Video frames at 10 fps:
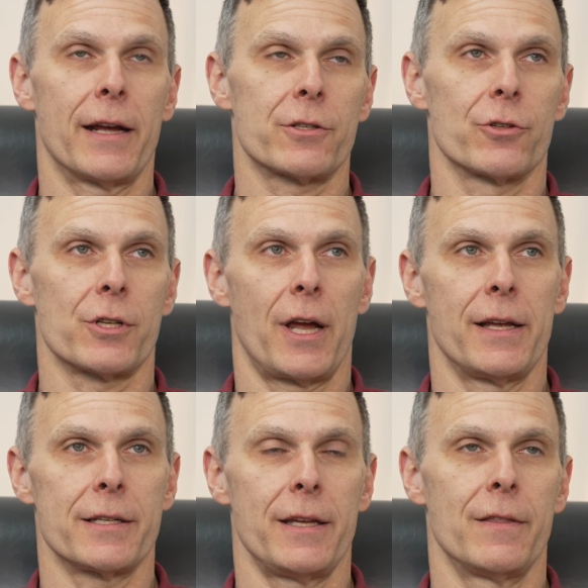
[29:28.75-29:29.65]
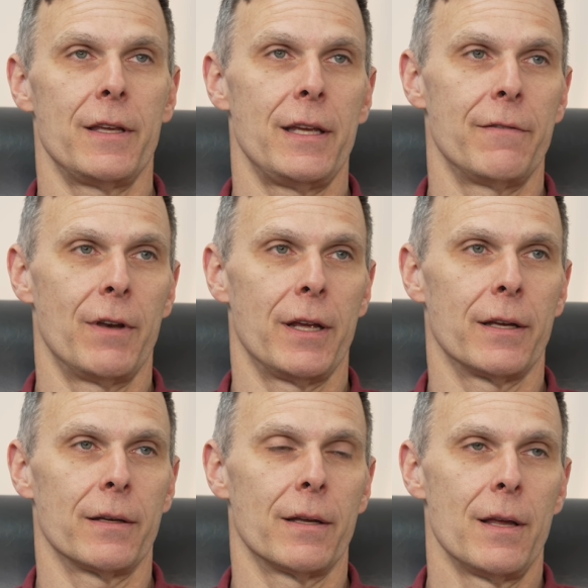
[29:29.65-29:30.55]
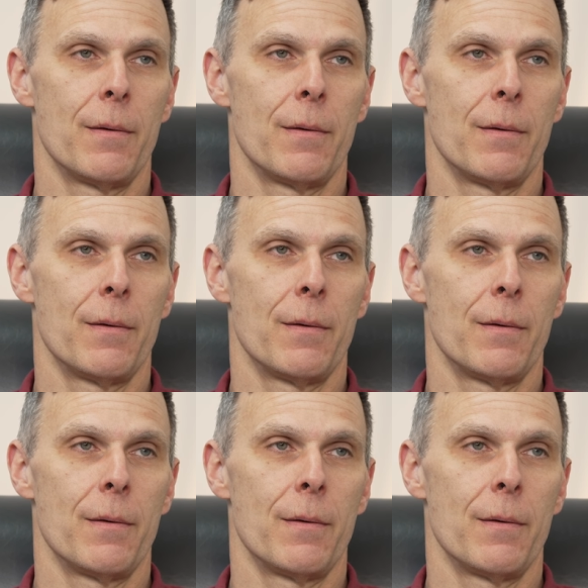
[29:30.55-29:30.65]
exercise in the evening